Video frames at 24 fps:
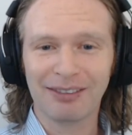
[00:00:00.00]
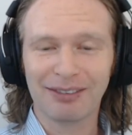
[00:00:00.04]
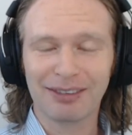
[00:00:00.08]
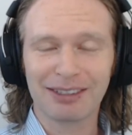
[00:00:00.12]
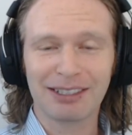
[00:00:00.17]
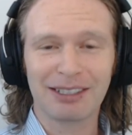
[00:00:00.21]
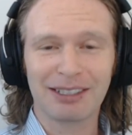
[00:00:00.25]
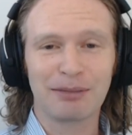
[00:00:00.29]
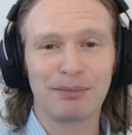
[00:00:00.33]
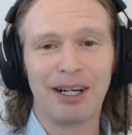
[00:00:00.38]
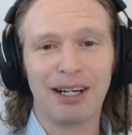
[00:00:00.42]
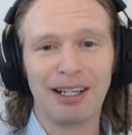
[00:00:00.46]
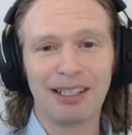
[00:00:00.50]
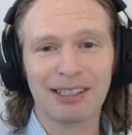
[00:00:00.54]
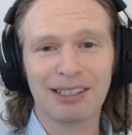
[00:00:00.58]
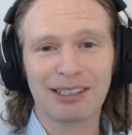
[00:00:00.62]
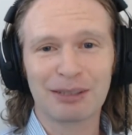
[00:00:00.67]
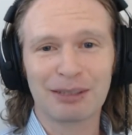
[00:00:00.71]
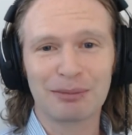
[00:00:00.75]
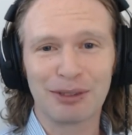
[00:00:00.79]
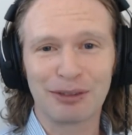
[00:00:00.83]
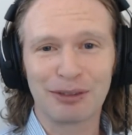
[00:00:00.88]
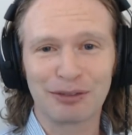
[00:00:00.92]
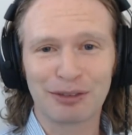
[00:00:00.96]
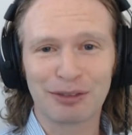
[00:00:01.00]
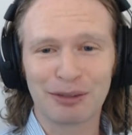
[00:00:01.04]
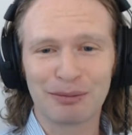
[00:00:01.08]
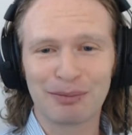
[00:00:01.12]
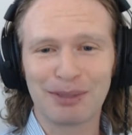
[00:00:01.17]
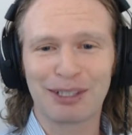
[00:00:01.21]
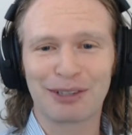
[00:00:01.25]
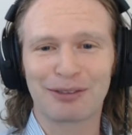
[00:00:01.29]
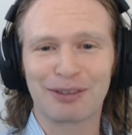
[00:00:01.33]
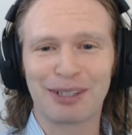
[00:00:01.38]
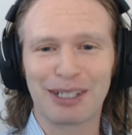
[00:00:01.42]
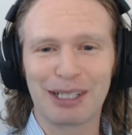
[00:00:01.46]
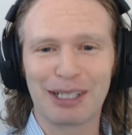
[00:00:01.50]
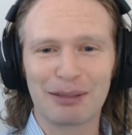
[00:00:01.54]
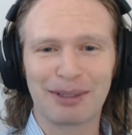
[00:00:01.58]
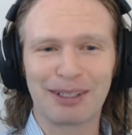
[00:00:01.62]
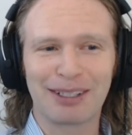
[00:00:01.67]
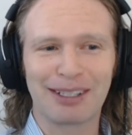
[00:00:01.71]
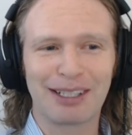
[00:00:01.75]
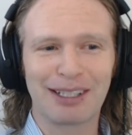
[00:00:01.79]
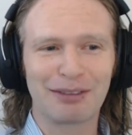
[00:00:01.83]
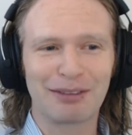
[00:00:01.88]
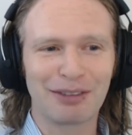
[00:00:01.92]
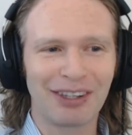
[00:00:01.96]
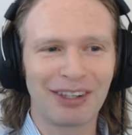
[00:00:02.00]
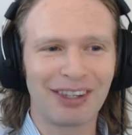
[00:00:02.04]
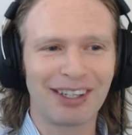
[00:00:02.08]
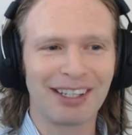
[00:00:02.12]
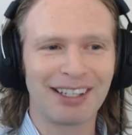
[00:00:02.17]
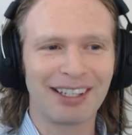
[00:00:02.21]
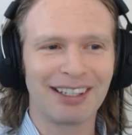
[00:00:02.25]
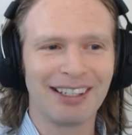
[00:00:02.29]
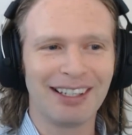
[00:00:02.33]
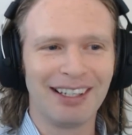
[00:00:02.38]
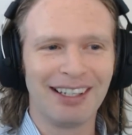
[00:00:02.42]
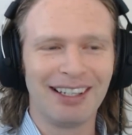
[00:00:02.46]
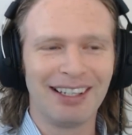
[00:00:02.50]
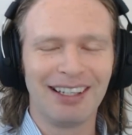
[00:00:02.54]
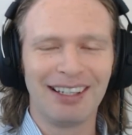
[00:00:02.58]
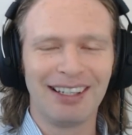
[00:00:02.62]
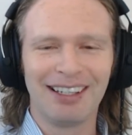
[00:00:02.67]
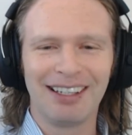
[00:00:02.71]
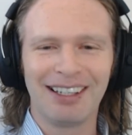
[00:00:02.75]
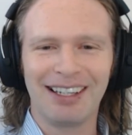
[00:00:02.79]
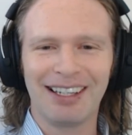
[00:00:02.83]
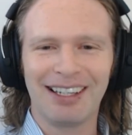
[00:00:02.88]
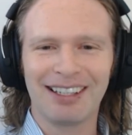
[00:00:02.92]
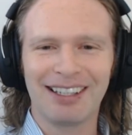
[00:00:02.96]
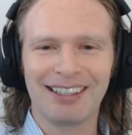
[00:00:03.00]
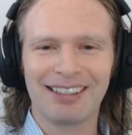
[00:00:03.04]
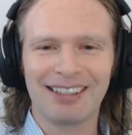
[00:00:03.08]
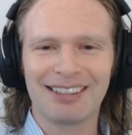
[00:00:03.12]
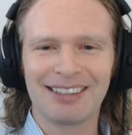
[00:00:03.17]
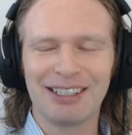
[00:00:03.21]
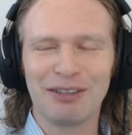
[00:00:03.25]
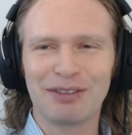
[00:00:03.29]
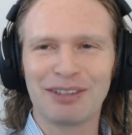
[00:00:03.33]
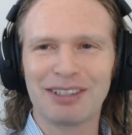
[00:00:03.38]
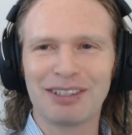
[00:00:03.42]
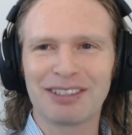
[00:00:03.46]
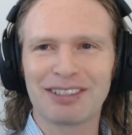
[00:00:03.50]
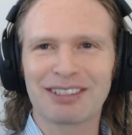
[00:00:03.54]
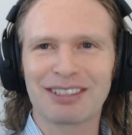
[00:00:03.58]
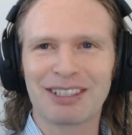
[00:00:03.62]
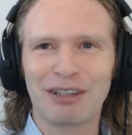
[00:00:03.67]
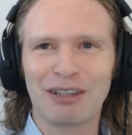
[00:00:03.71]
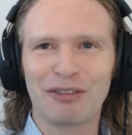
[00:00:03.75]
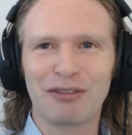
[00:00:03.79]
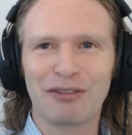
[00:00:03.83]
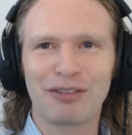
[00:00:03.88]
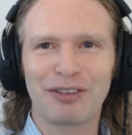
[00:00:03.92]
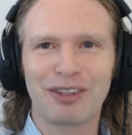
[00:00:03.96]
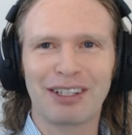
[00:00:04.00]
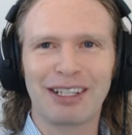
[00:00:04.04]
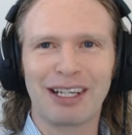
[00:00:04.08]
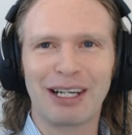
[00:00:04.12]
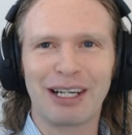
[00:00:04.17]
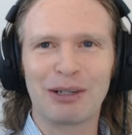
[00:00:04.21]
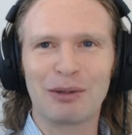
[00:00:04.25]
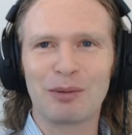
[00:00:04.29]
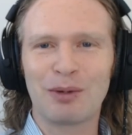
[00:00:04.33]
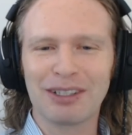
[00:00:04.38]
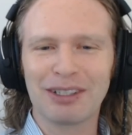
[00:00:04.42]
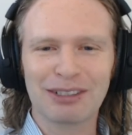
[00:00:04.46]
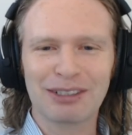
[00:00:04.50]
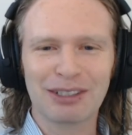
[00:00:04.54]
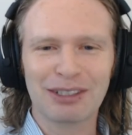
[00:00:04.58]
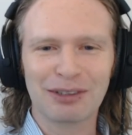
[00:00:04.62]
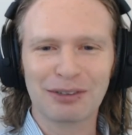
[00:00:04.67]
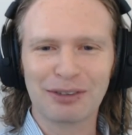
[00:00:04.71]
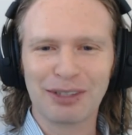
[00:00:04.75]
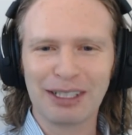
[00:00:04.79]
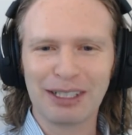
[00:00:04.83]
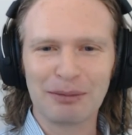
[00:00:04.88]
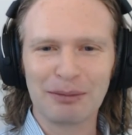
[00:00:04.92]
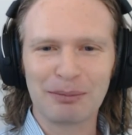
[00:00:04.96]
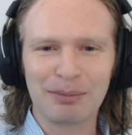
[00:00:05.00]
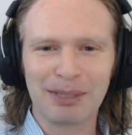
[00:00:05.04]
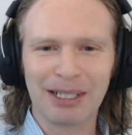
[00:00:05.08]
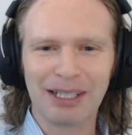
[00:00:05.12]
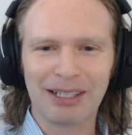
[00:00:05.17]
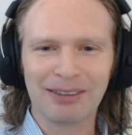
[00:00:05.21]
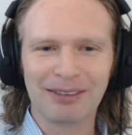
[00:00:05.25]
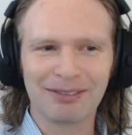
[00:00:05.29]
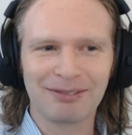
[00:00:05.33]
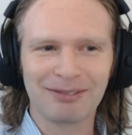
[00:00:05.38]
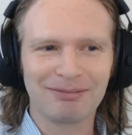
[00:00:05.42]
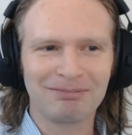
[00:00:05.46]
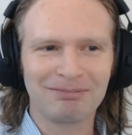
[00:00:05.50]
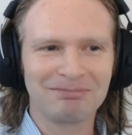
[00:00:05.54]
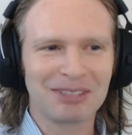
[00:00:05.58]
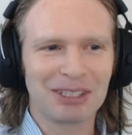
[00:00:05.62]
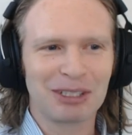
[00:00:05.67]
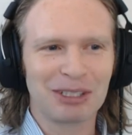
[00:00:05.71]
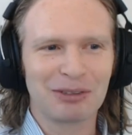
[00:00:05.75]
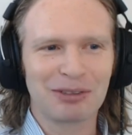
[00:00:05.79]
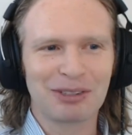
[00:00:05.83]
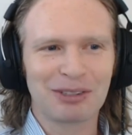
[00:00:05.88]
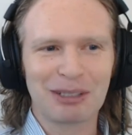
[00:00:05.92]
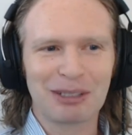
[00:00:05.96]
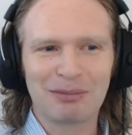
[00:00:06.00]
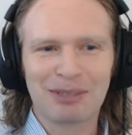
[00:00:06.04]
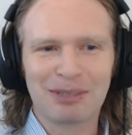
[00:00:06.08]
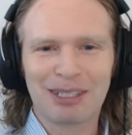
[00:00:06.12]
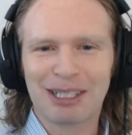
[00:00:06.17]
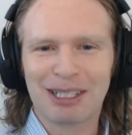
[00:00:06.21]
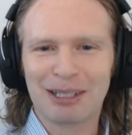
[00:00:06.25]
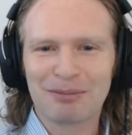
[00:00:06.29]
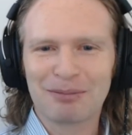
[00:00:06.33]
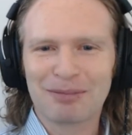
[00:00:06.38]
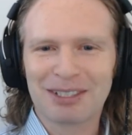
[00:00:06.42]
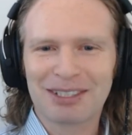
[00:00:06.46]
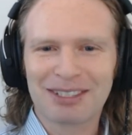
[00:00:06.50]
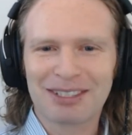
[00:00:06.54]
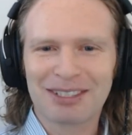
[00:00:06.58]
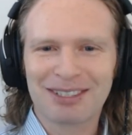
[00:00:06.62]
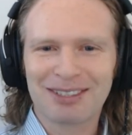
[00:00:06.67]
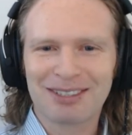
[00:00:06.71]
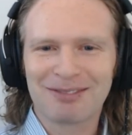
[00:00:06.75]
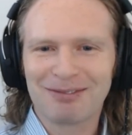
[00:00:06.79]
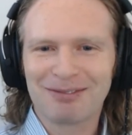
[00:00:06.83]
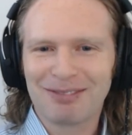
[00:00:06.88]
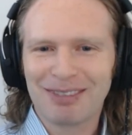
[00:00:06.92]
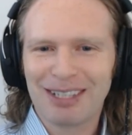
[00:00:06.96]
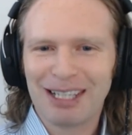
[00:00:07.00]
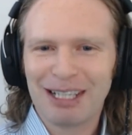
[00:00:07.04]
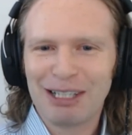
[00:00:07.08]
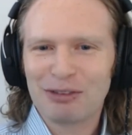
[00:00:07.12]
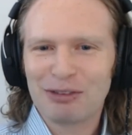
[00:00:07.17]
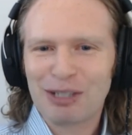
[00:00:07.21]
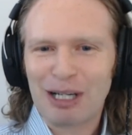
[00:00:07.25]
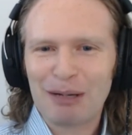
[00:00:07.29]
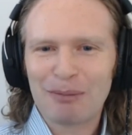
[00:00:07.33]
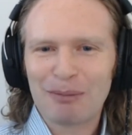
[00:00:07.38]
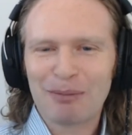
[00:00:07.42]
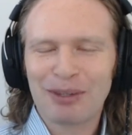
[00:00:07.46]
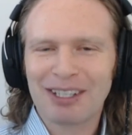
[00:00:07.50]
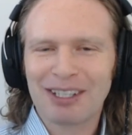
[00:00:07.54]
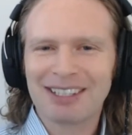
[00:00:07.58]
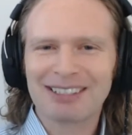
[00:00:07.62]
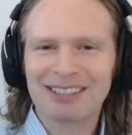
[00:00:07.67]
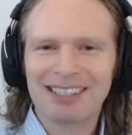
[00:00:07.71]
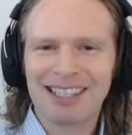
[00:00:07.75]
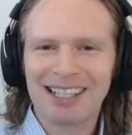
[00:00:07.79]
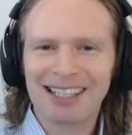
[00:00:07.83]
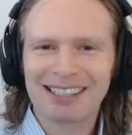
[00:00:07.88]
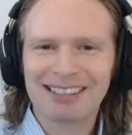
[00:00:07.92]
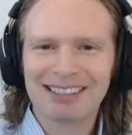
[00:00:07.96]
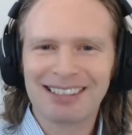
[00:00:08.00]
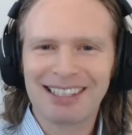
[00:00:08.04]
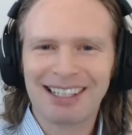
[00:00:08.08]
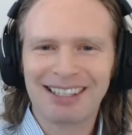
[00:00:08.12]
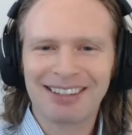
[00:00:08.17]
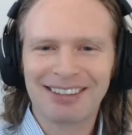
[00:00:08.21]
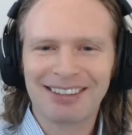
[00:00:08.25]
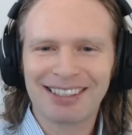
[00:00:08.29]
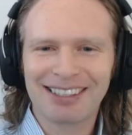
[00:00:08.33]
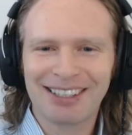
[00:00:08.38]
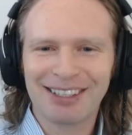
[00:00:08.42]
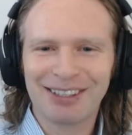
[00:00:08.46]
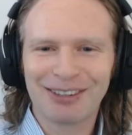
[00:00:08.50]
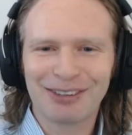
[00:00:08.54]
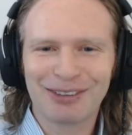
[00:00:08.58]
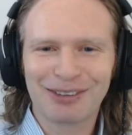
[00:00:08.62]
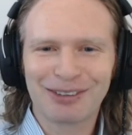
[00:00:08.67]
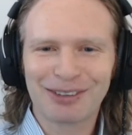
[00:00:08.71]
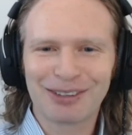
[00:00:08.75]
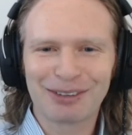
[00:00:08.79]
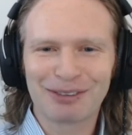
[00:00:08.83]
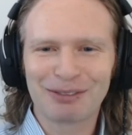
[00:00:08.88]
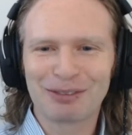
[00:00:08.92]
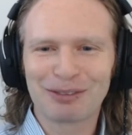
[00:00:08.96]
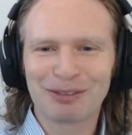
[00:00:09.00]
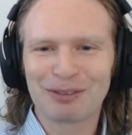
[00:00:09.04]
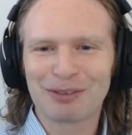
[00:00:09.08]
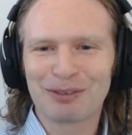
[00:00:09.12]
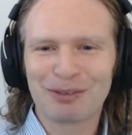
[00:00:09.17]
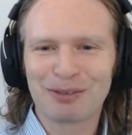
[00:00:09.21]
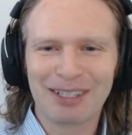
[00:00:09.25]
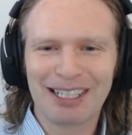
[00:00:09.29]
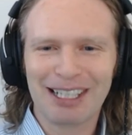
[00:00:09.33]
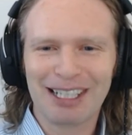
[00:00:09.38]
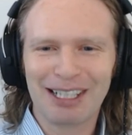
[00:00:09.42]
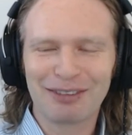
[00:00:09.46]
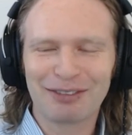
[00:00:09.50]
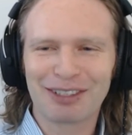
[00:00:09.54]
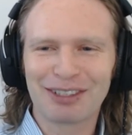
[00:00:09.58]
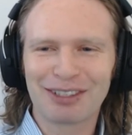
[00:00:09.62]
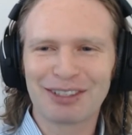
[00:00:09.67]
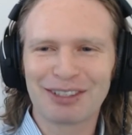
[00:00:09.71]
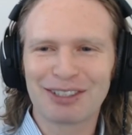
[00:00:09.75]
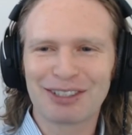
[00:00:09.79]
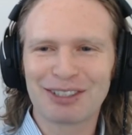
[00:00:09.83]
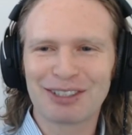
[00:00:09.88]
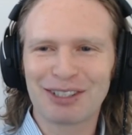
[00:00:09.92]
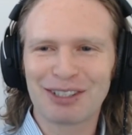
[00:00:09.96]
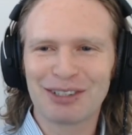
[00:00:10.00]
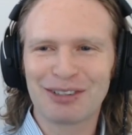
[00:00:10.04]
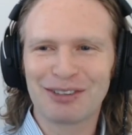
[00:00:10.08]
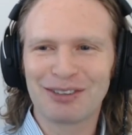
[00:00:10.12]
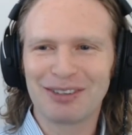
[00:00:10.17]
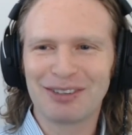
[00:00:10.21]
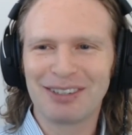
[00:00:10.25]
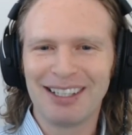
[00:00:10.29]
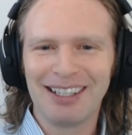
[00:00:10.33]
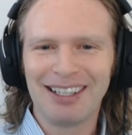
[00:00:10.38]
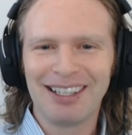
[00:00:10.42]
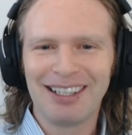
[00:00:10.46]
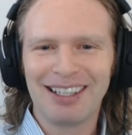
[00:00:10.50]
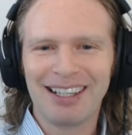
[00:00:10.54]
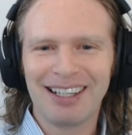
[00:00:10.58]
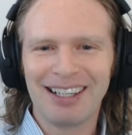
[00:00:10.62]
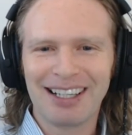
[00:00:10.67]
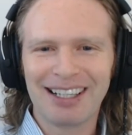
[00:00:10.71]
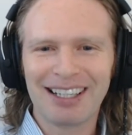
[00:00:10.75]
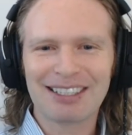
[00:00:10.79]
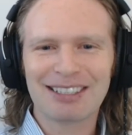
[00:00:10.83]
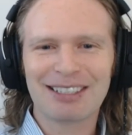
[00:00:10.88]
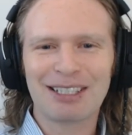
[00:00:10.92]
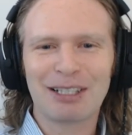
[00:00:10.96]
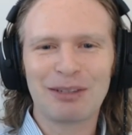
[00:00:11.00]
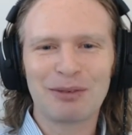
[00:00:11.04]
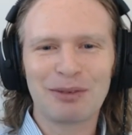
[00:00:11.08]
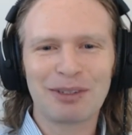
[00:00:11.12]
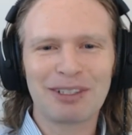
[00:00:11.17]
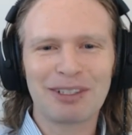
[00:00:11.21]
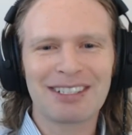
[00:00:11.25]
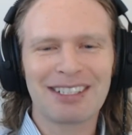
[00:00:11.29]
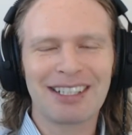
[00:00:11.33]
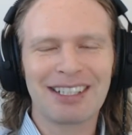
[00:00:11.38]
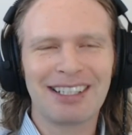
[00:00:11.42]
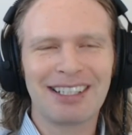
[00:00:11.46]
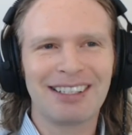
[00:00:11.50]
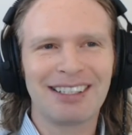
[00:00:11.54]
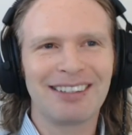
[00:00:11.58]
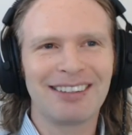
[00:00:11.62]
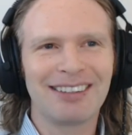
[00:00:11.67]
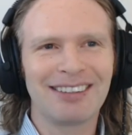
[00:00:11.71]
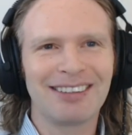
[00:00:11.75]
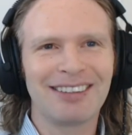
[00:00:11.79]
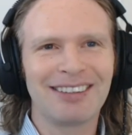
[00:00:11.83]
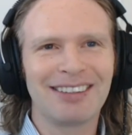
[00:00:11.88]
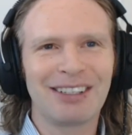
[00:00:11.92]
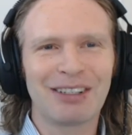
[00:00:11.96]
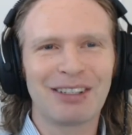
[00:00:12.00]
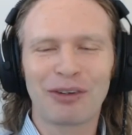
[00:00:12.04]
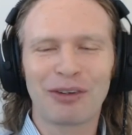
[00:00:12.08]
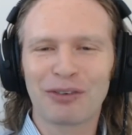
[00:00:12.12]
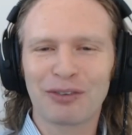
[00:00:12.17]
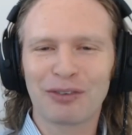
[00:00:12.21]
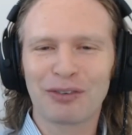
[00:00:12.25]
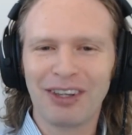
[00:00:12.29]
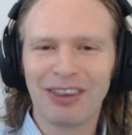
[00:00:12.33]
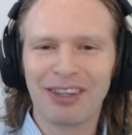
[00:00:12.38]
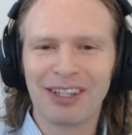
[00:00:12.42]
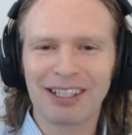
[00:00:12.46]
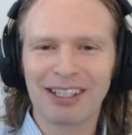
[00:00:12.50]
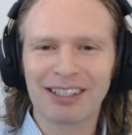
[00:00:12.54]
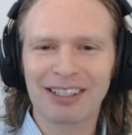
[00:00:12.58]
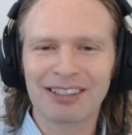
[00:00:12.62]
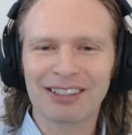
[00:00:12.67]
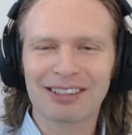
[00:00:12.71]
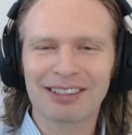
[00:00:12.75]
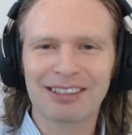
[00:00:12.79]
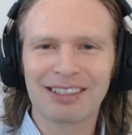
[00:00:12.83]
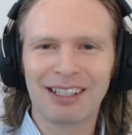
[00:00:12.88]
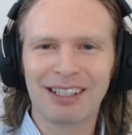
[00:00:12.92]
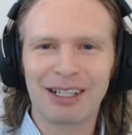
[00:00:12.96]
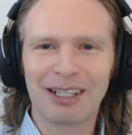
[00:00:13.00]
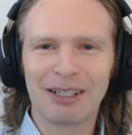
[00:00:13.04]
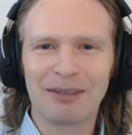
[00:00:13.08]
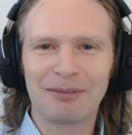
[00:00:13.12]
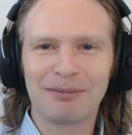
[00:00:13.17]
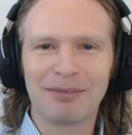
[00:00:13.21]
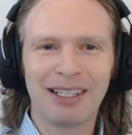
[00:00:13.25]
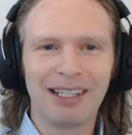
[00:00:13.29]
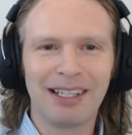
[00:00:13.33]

What's impossible for me to write about everything, and even stuff that I want to write about, sometimes I drop things accidentally or whatever. So I guess I would say three things. I'm